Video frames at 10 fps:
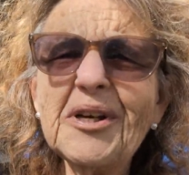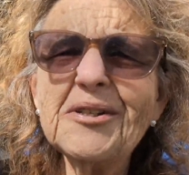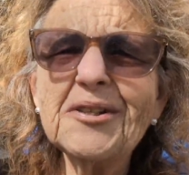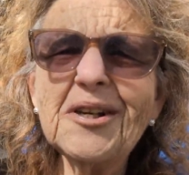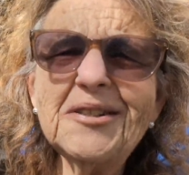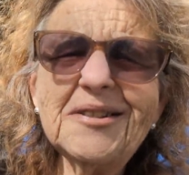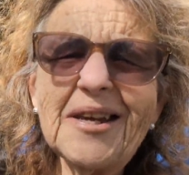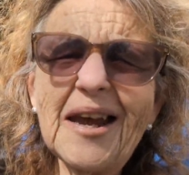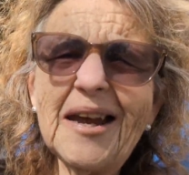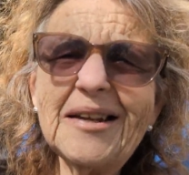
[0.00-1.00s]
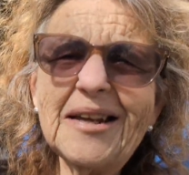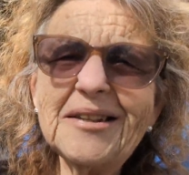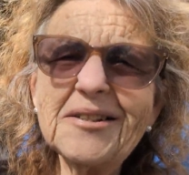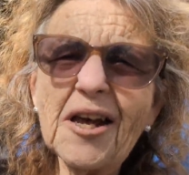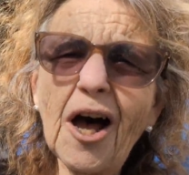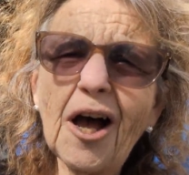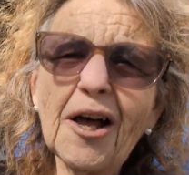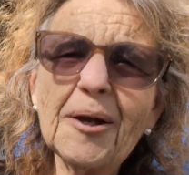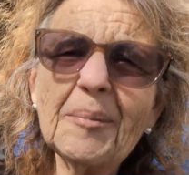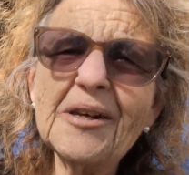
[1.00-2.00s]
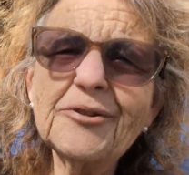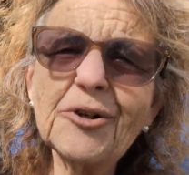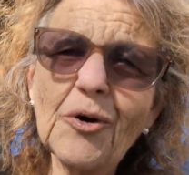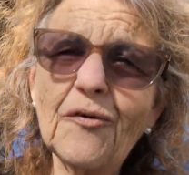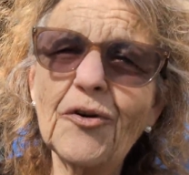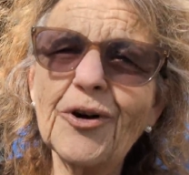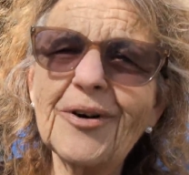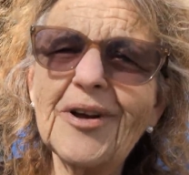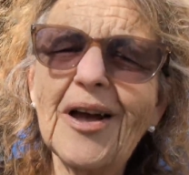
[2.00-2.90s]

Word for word: my sun tanning time is over